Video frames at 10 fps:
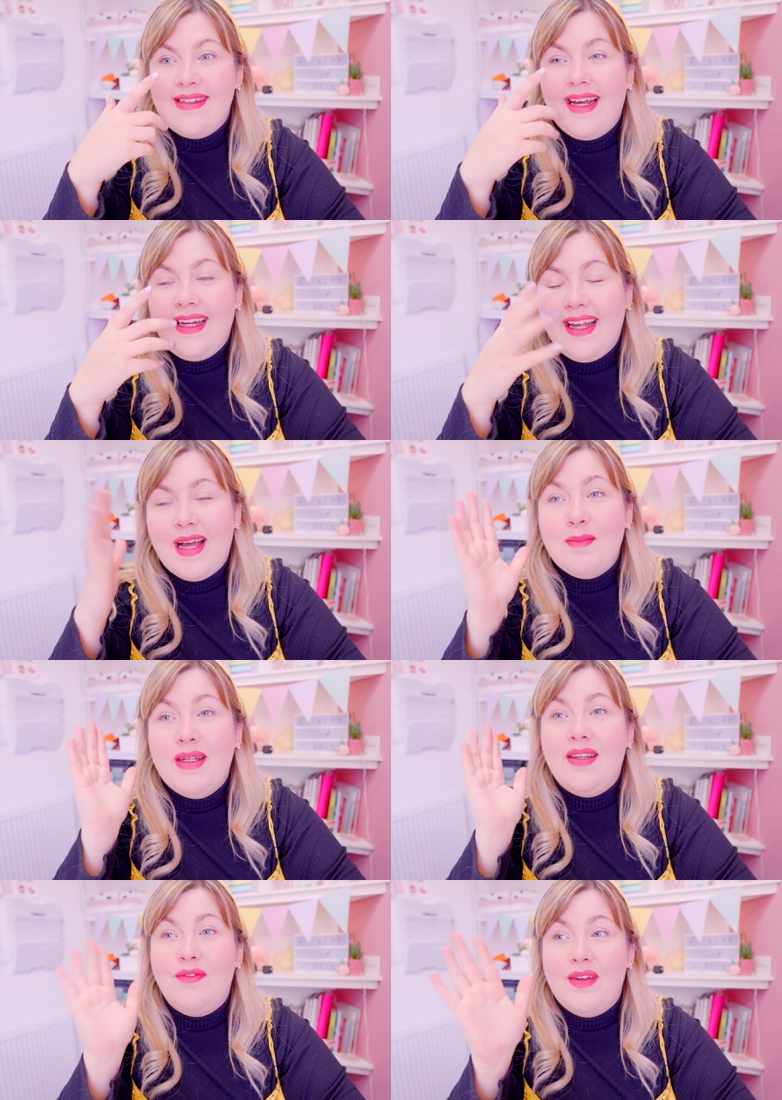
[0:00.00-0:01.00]
night I
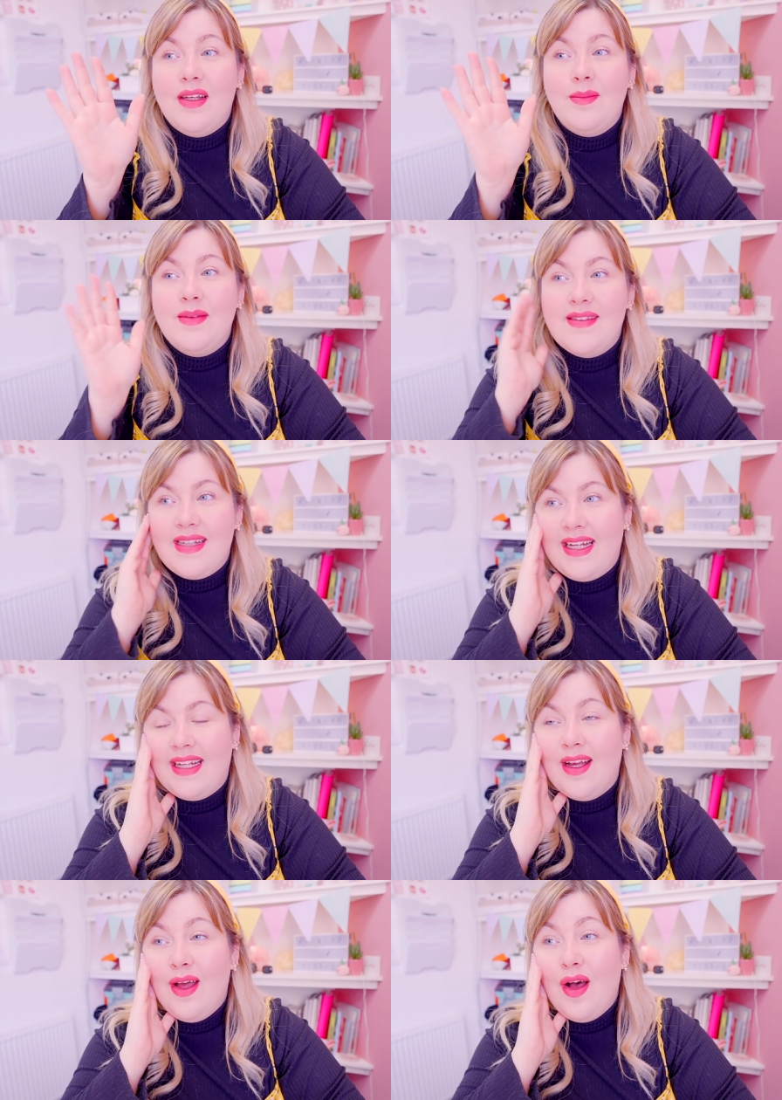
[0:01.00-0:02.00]
made the fatal
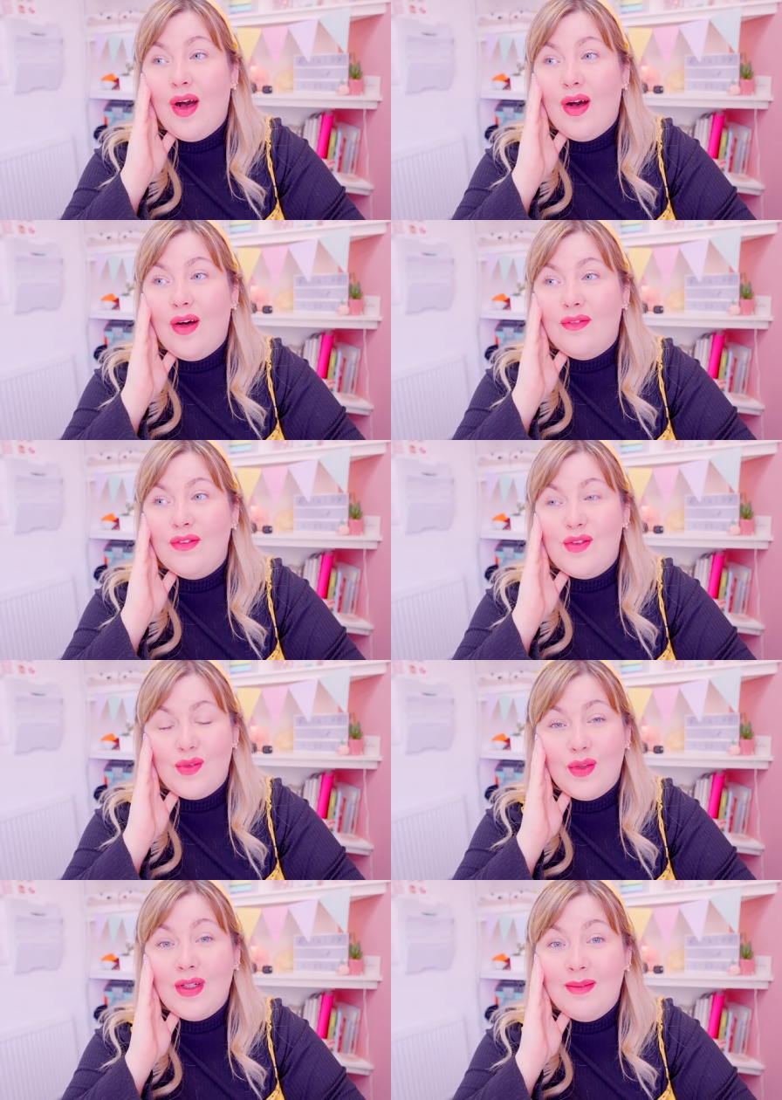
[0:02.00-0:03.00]
mistake of
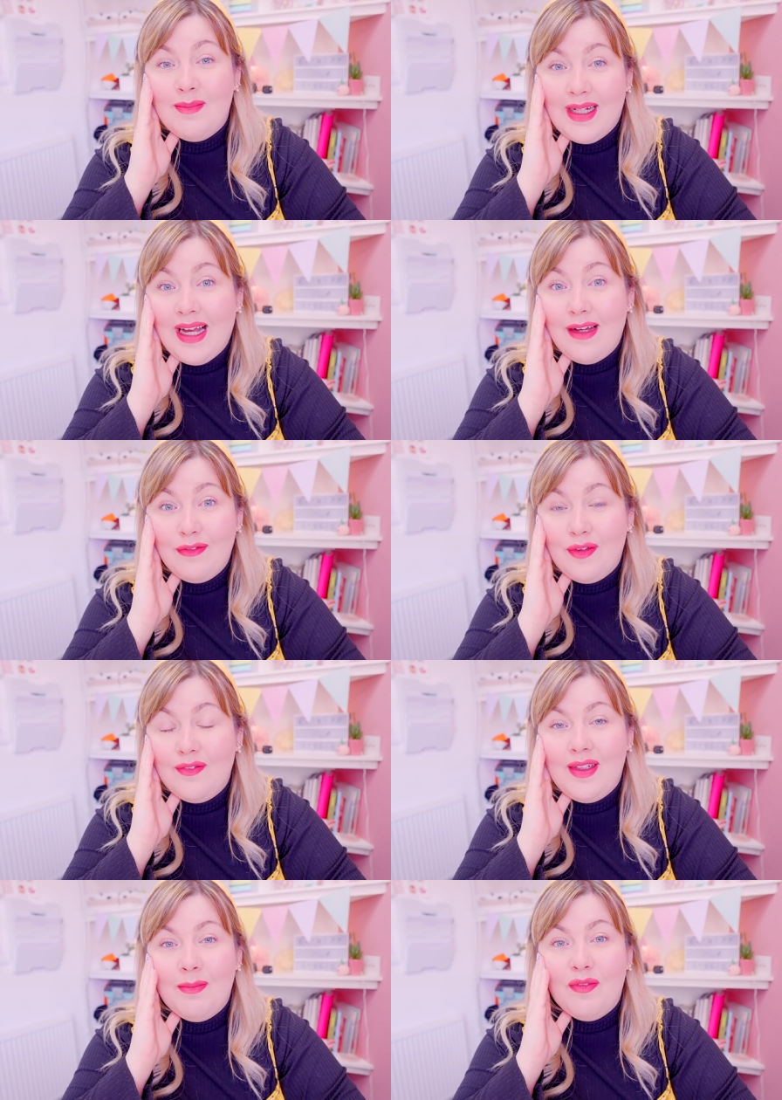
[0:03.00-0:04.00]
stroking my cat
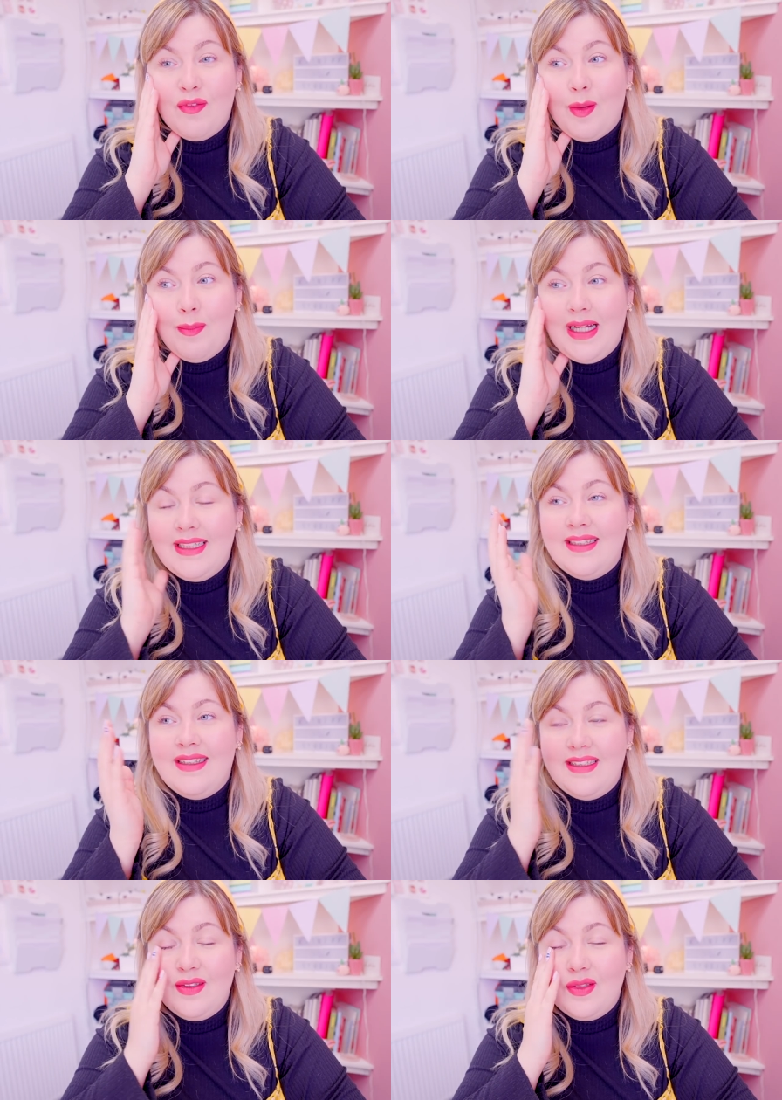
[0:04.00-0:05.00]
Fluffy before bed
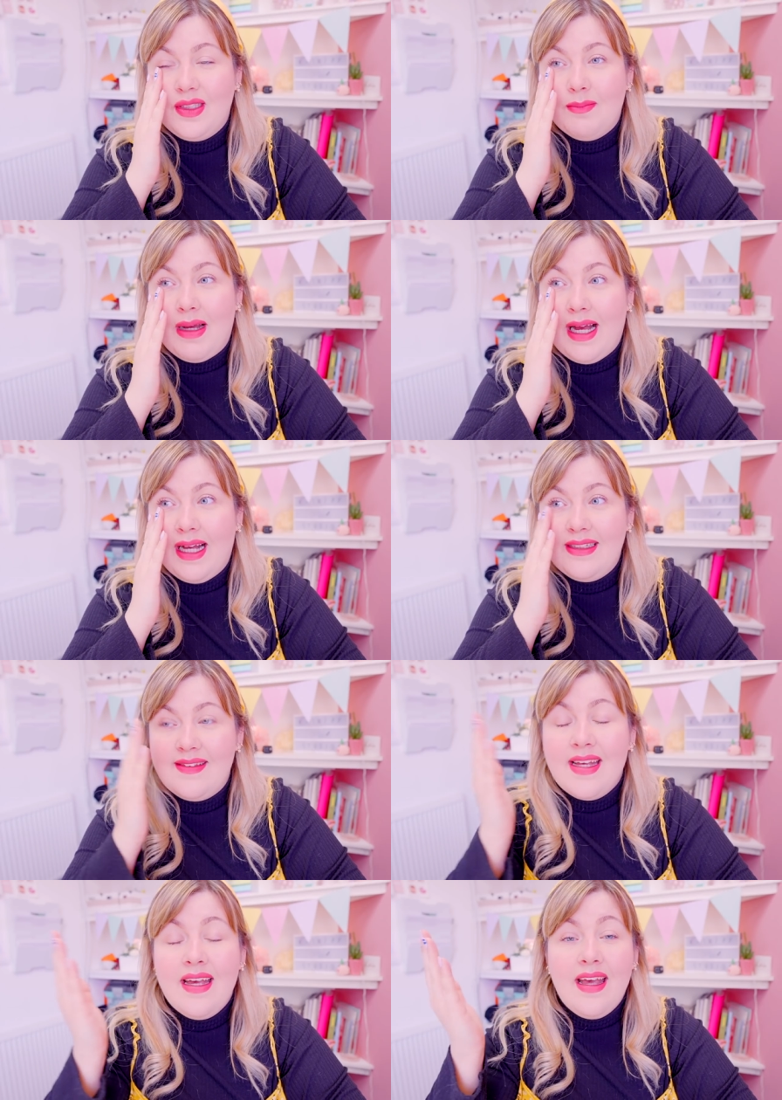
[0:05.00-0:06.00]
and then touching my eyes